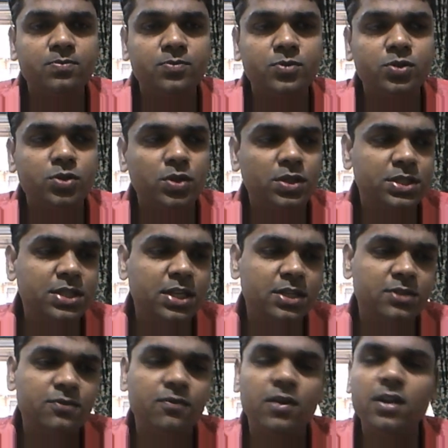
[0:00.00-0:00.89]
So it's
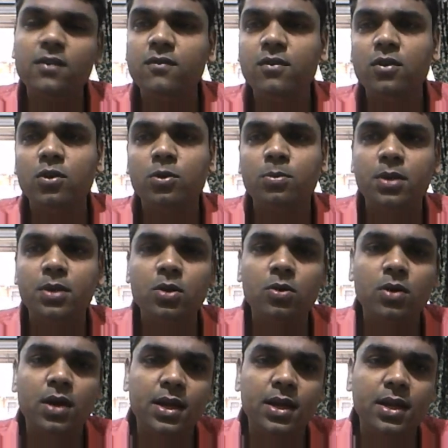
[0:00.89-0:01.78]
just one floor
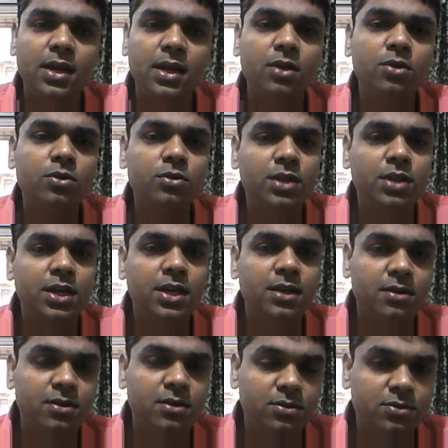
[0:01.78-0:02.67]
below, and I go there
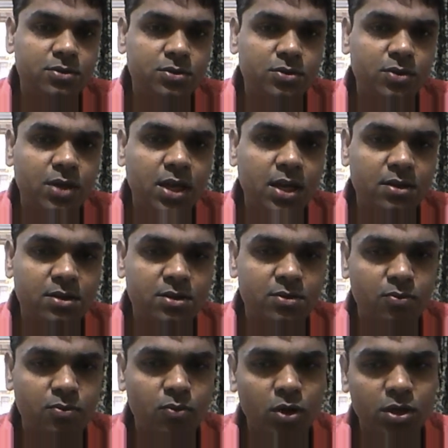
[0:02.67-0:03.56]
to get
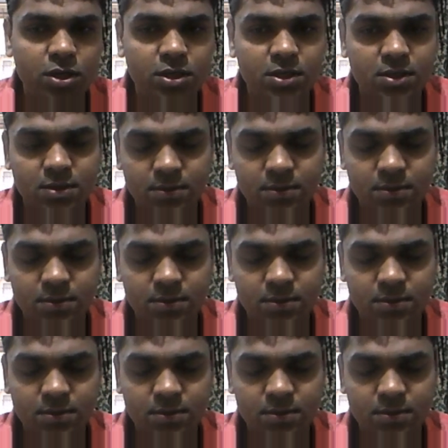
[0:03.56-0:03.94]
water.